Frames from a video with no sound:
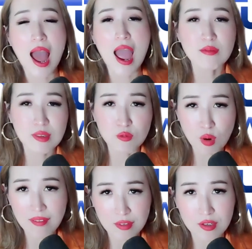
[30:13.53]
I'd
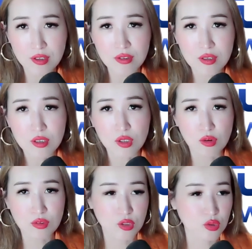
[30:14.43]
rather
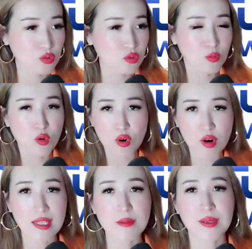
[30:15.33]
go through
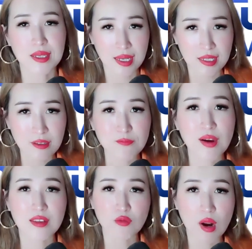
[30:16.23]
more at the beginning,
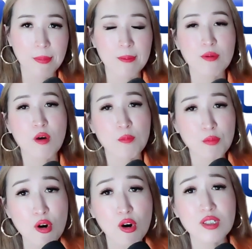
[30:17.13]
find the right people on
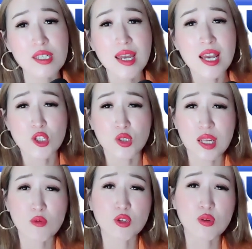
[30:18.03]
board so
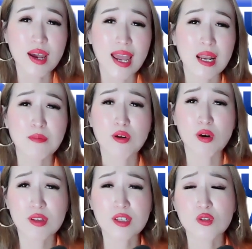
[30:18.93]
that we don't end up
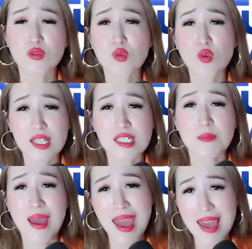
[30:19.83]
going through all this
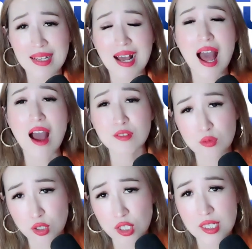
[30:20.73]
pain
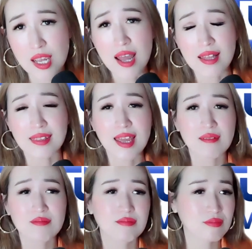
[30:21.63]
afterwards.
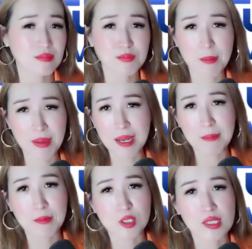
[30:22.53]
Then but many
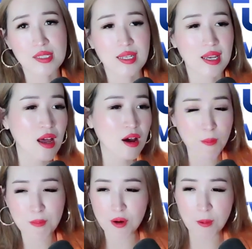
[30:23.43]
people are just saying,
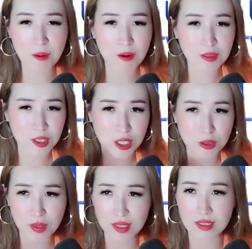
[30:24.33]
on board,
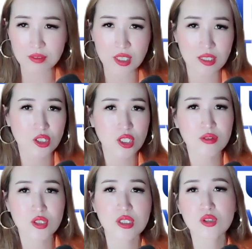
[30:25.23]
charge money, ching,
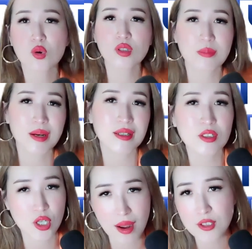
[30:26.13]
ching, ching, all the
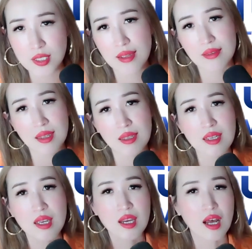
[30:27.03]
money charged, and
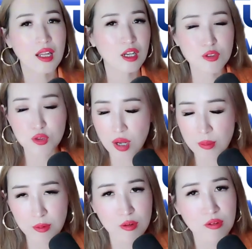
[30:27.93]
then a lot of
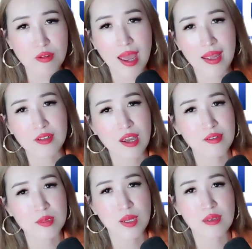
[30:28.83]
trouble, and you
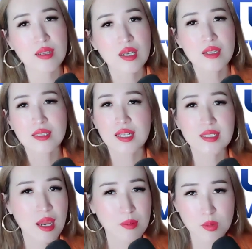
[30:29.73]
have spent
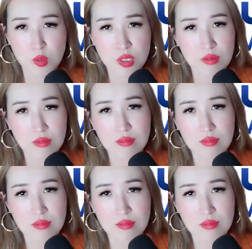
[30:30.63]
10 times more